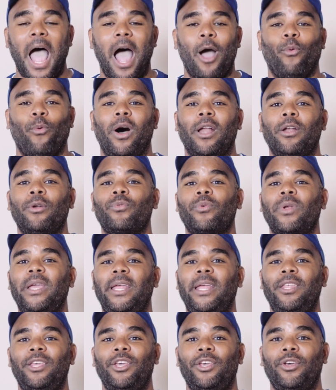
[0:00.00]
I want to
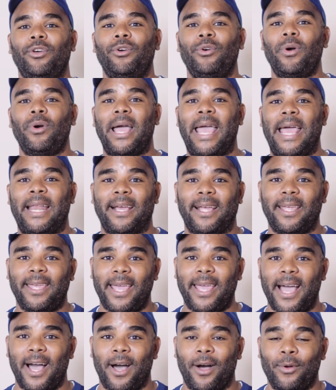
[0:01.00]
read you an
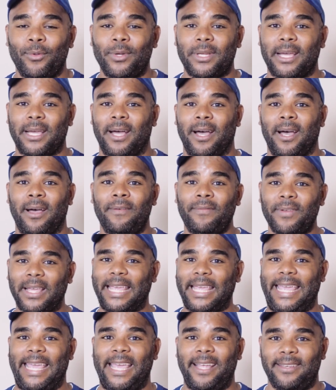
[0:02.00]
account
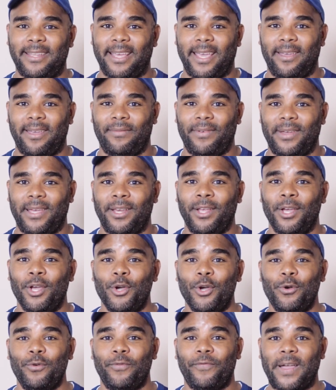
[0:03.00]
of King David
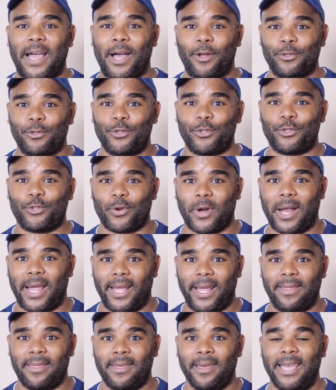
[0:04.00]
who found
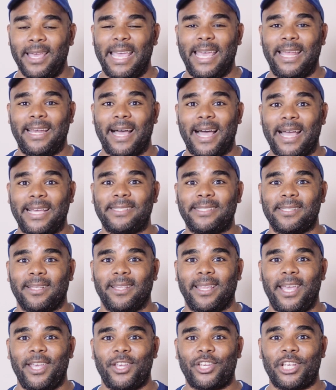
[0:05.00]
strength in
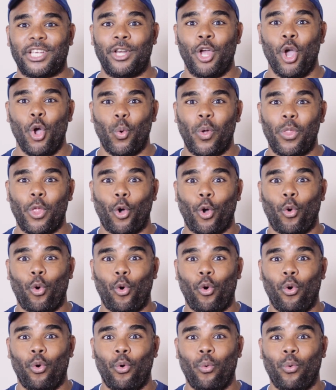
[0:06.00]
isolation when the
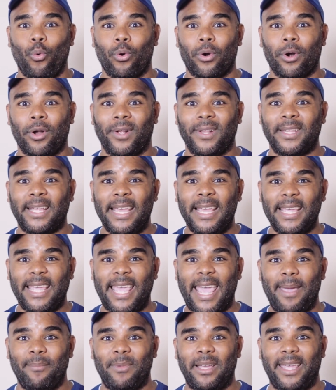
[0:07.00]
whole world
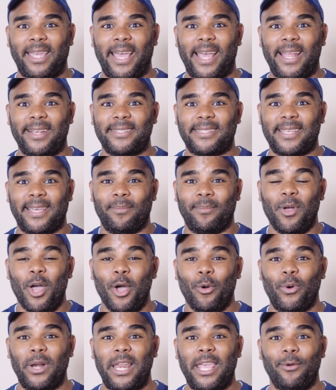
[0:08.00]
came against him,
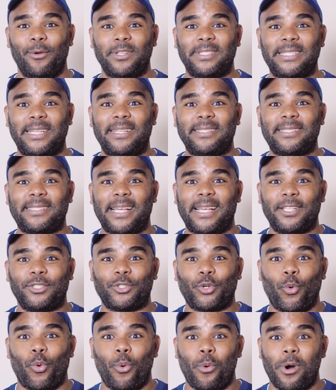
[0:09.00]
when he was, in a
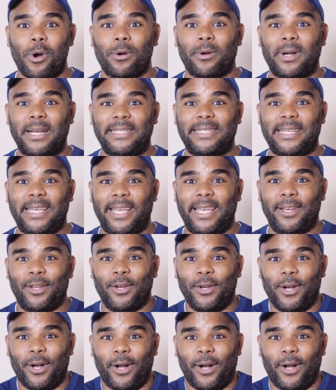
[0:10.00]
sense, quarantined